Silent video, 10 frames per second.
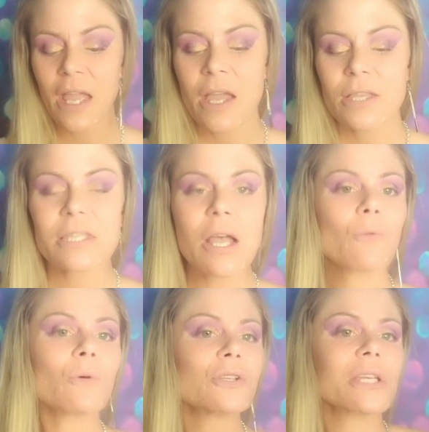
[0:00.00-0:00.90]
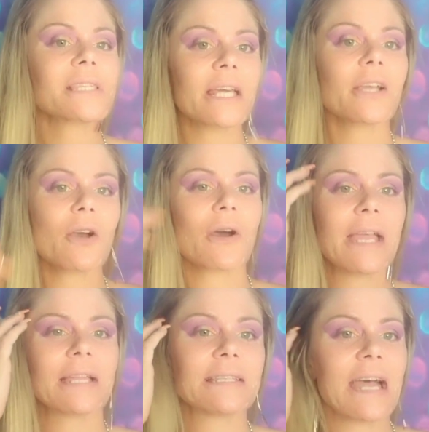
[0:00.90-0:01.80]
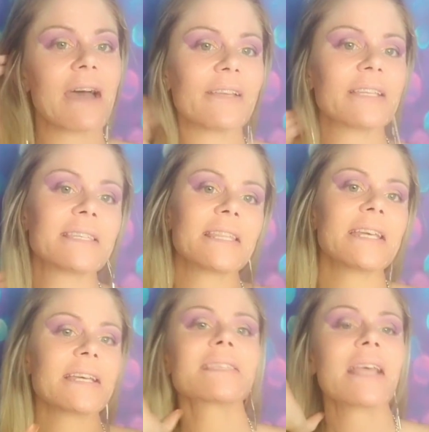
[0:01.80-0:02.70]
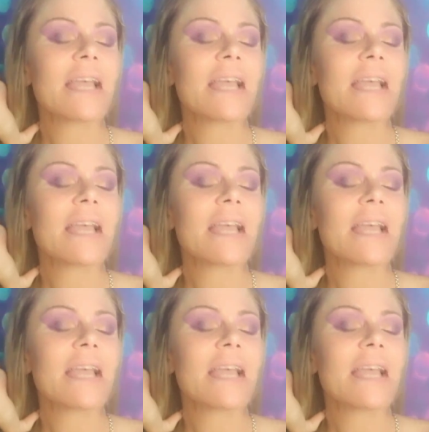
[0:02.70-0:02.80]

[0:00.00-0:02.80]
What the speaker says: So we're just going to go ahead and dive into this.